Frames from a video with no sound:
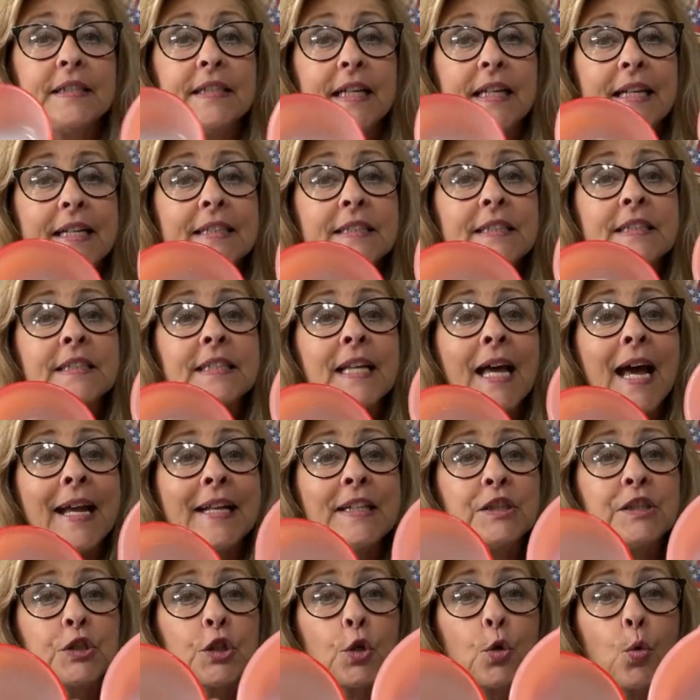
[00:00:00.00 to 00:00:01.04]
The
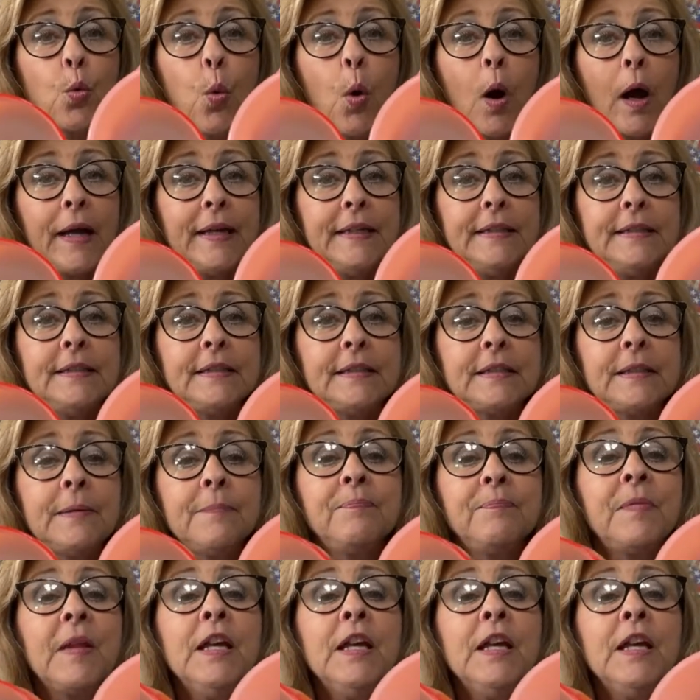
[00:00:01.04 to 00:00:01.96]
insides are white.